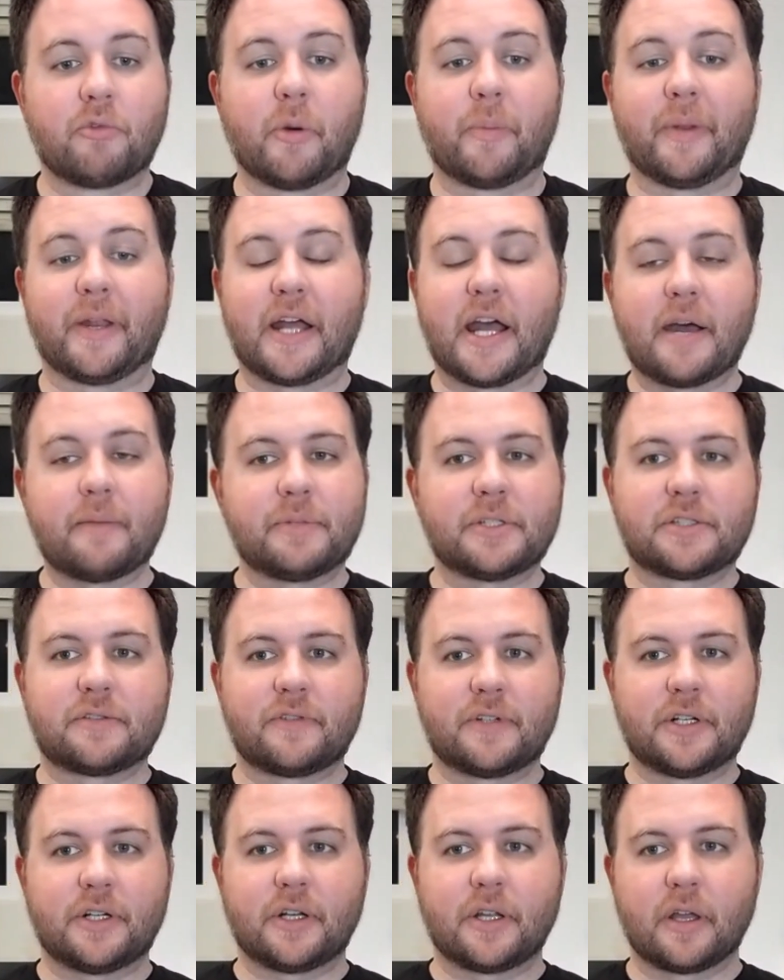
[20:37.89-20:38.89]
were up in
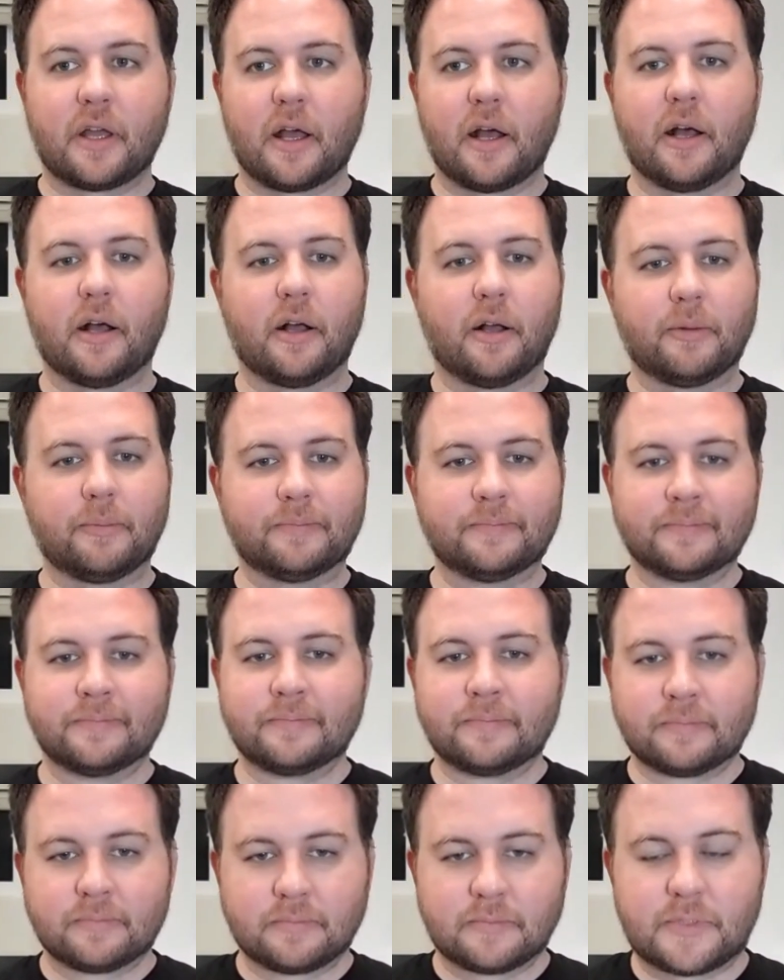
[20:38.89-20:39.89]
Abbotsford. Um,
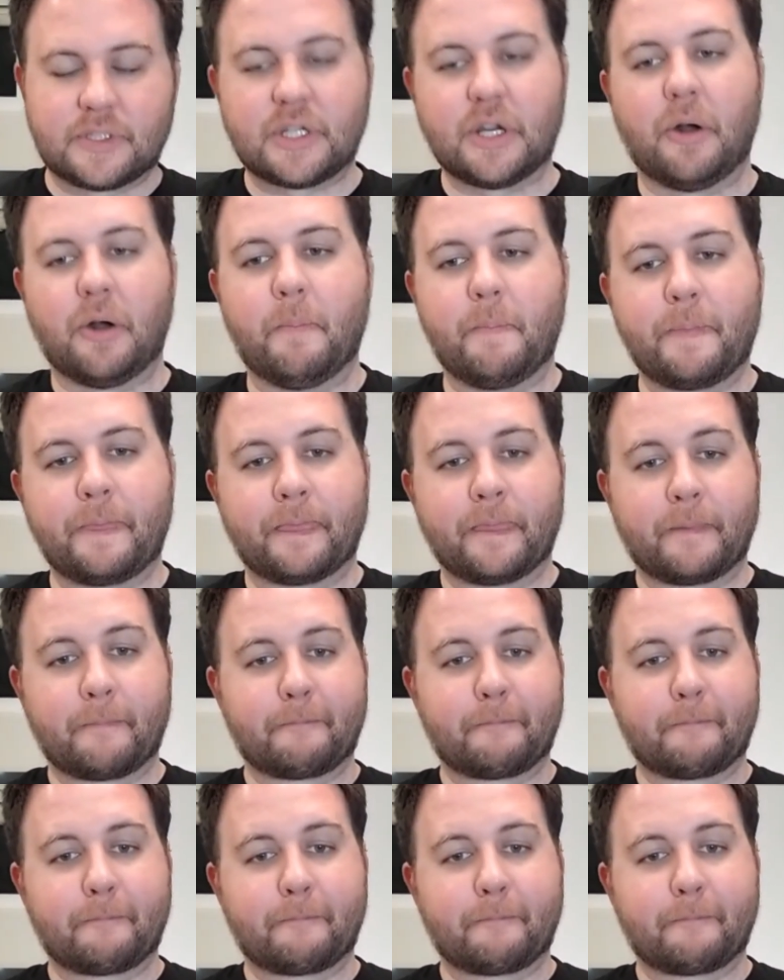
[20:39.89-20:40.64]
so